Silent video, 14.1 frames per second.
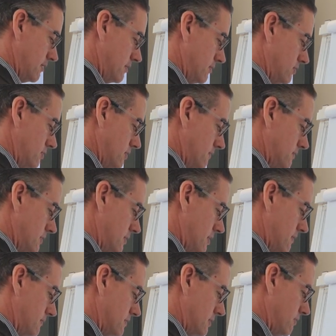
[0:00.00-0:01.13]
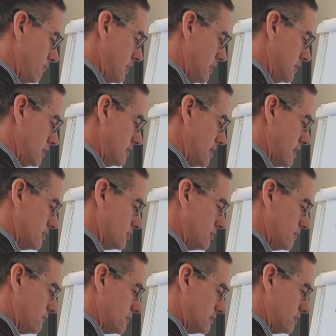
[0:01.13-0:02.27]
Shifts left. And we did not
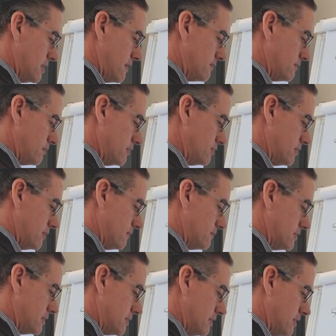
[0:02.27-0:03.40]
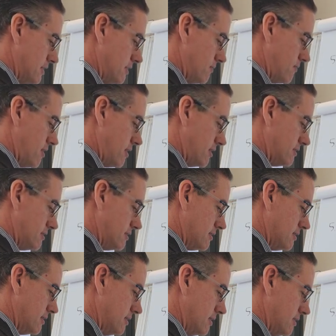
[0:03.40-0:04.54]
shift left, we shift right.
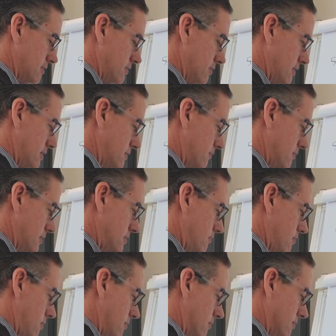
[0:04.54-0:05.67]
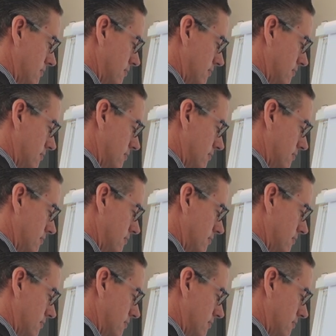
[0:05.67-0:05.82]
So this one is wrong.